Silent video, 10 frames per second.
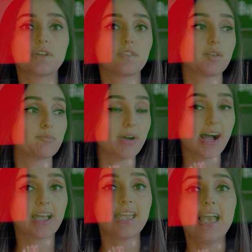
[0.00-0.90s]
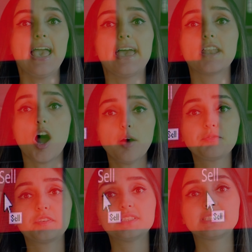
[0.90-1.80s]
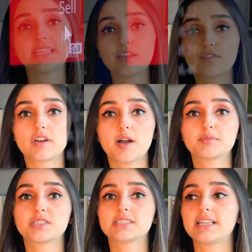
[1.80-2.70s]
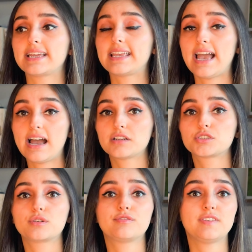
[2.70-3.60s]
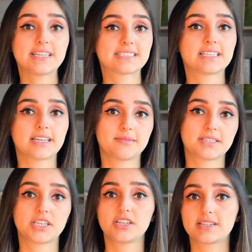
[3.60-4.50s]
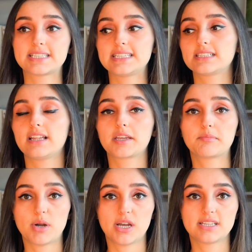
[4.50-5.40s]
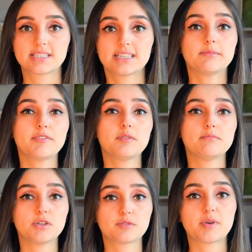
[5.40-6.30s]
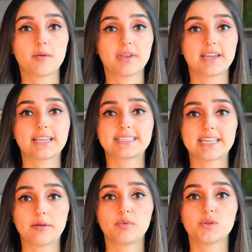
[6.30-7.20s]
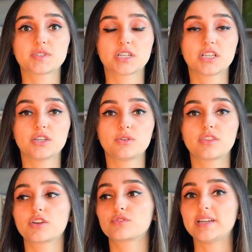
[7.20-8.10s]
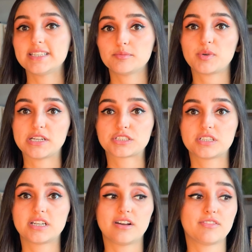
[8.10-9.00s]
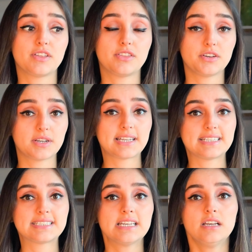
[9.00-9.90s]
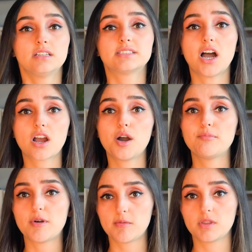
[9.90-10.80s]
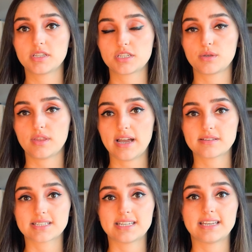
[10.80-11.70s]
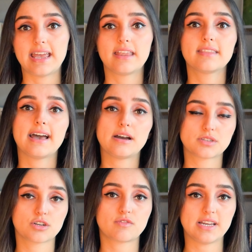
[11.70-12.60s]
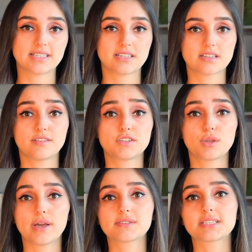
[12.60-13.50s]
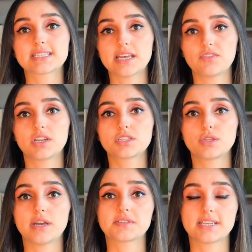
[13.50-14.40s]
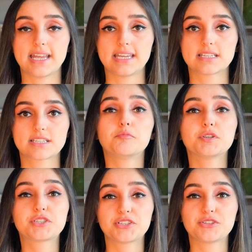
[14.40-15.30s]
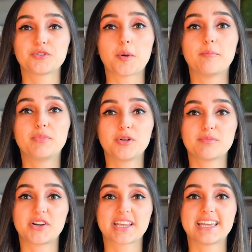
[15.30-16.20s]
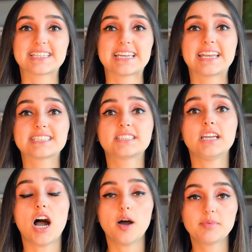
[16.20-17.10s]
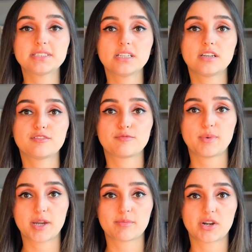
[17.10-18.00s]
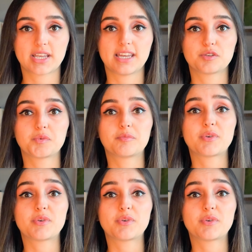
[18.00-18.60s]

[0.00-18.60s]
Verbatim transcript: rather than buy and opt for safer options like cash or fixed income securities like bonds. Some of the most prominent examples include the Great Depression of the 30s, dot-com bubble in 2000 and the housing crisis of 2007 and 2008. Number two, bull market. It is the opposite of bear market when